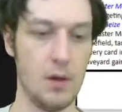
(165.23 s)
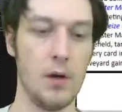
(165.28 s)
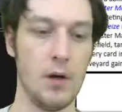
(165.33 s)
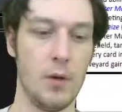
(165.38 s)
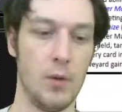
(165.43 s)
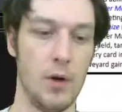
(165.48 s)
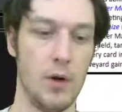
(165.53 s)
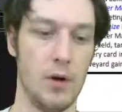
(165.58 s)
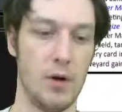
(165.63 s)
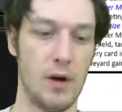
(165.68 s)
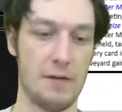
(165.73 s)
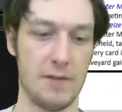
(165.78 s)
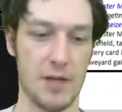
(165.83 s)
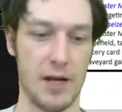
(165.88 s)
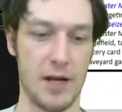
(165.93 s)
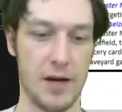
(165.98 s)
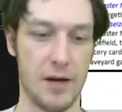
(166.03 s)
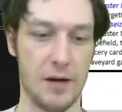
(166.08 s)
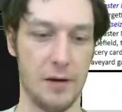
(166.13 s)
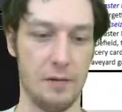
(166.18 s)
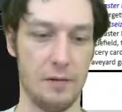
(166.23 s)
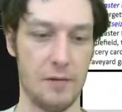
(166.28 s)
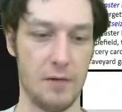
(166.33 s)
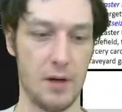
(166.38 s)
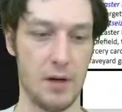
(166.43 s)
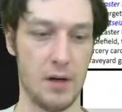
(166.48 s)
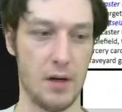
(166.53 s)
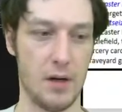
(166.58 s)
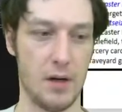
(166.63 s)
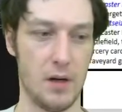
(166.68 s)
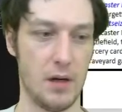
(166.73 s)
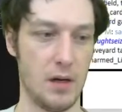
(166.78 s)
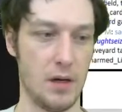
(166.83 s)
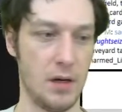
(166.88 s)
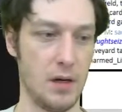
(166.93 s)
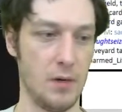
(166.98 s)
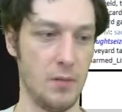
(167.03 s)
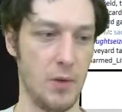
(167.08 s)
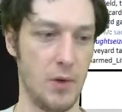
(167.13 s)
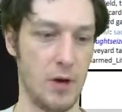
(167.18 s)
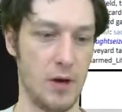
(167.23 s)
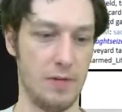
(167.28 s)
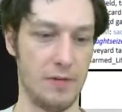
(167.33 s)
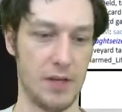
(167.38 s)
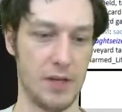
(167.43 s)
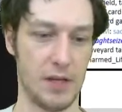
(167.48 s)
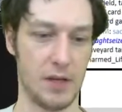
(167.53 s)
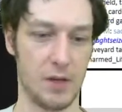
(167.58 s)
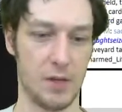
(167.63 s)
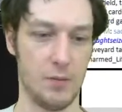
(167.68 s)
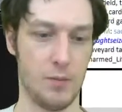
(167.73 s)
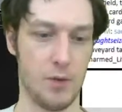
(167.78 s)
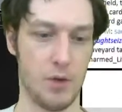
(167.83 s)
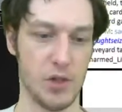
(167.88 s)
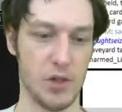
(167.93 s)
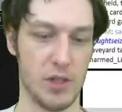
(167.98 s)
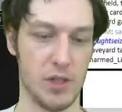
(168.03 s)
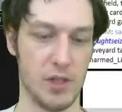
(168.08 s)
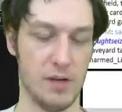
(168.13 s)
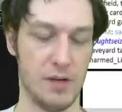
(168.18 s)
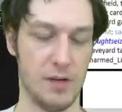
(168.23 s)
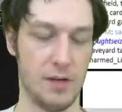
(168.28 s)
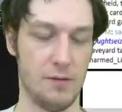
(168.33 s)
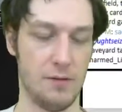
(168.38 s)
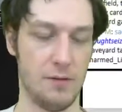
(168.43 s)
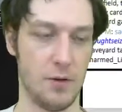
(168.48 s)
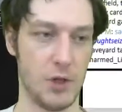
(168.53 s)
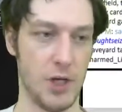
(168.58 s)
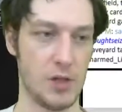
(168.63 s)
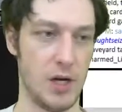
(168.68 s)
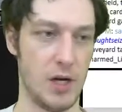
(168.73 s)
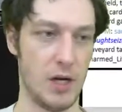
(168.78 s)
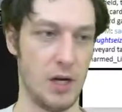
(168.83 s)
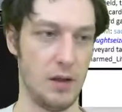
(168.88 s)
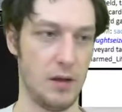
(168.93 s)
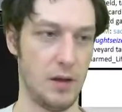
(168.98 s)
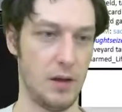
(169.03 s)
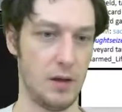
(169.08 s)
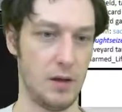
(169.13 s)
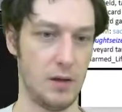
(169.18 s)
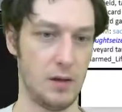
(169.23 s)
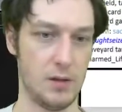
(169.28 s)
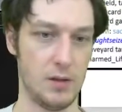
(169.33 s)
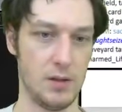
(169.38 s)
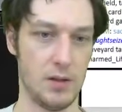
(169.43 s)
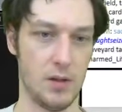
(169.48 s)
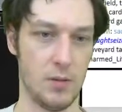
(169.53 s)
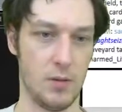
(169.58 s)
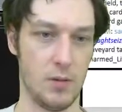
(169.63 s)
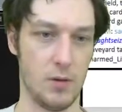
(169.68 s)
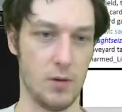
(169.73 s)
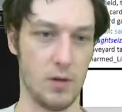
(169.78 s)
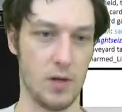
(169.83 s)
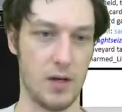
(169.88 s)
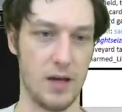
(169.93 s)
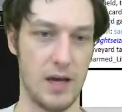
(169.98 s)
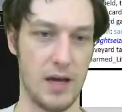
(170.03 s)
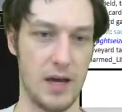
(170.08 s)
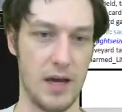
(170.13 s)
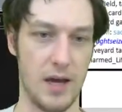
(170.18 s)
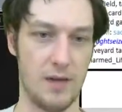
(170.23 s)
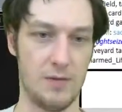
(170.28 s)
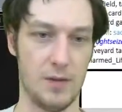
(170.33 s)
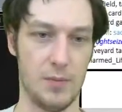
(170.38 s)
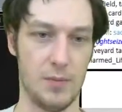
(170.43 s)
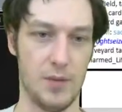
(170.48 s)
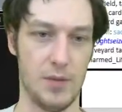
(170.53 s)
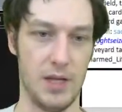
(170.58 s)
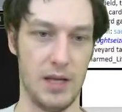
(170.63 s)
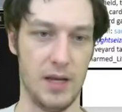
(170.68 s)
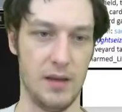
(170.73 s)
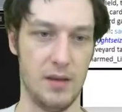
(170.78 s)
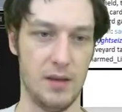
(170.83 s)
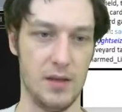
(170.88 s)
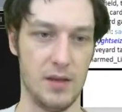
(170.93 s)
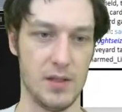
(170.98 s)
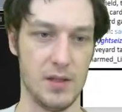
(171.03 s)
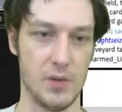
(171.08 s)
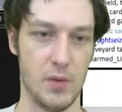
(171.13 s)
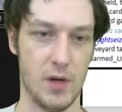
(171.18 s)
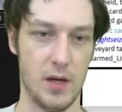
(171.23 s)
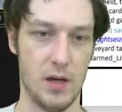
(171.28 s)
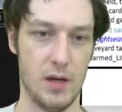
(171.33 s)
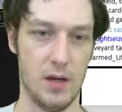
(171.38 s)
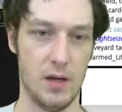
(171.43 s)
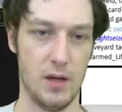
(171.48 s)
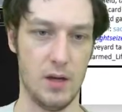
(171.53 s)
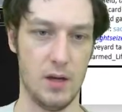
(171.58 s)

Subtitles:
We don't have a lot of, we don't have, like, a compulsive or Jace or anything, so we're gonna have to play it this way.